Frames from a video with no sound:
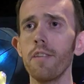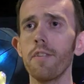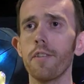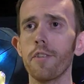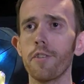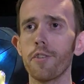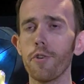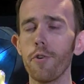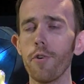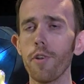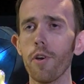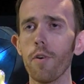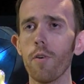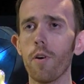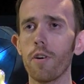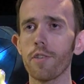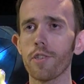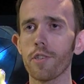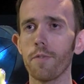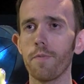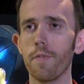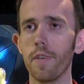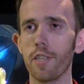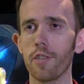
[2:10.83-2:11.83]
The studio
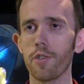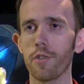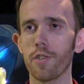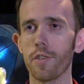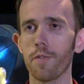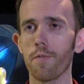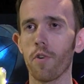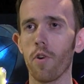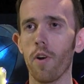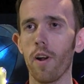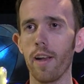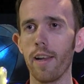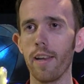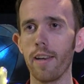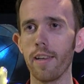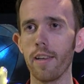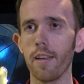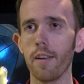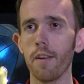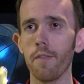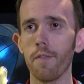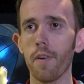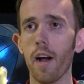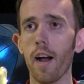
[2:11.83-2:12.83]
also features a variety
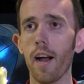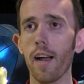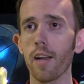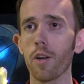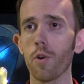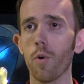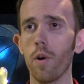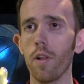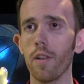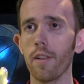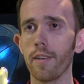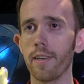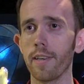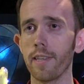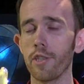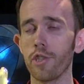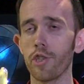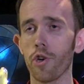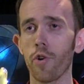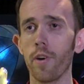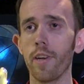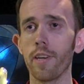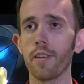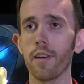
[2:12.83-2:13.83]
of high-quality
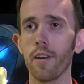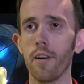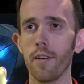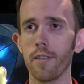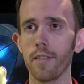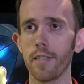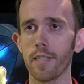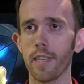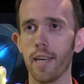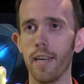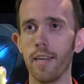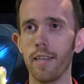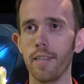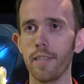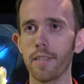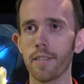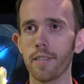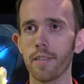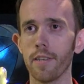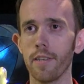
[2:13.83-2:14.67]
juried content.